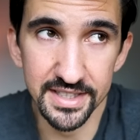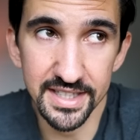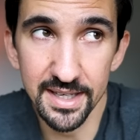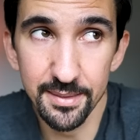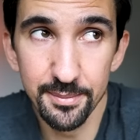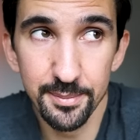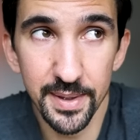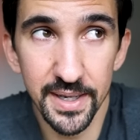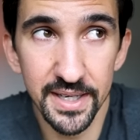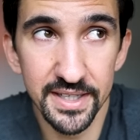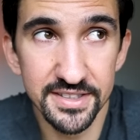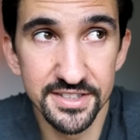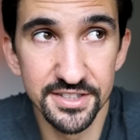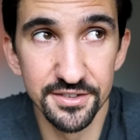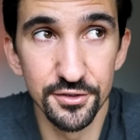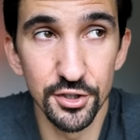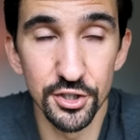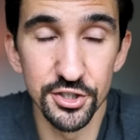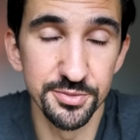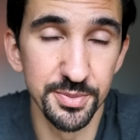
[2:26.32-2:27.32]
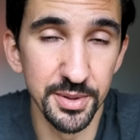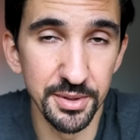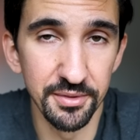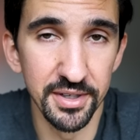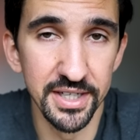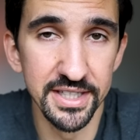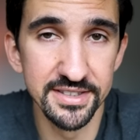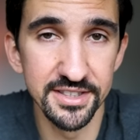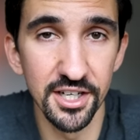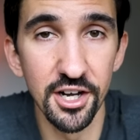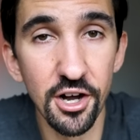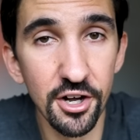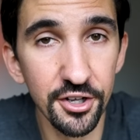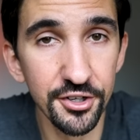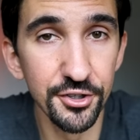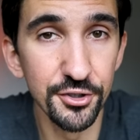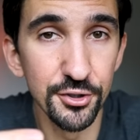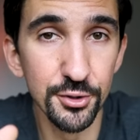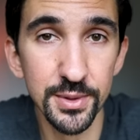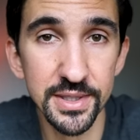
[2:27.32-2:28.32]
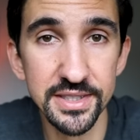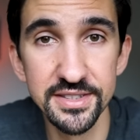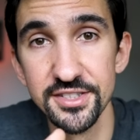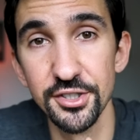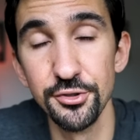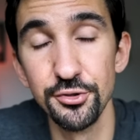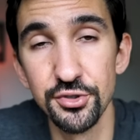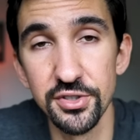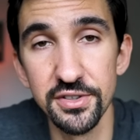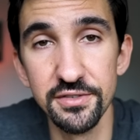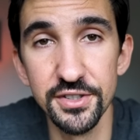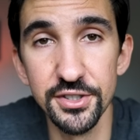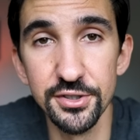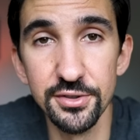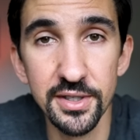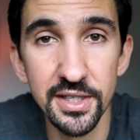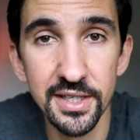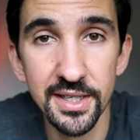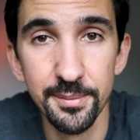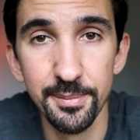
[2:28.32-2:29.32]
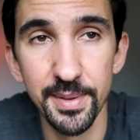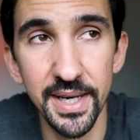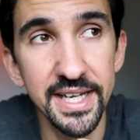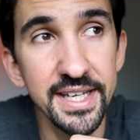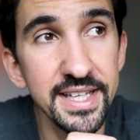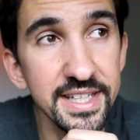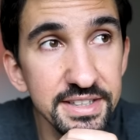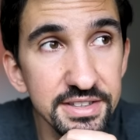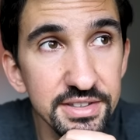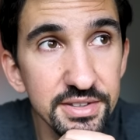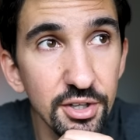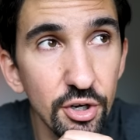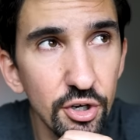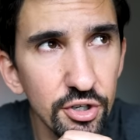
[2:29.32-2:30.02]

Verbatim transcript: the impacts of cosmic rays aren't always so trivial. Back in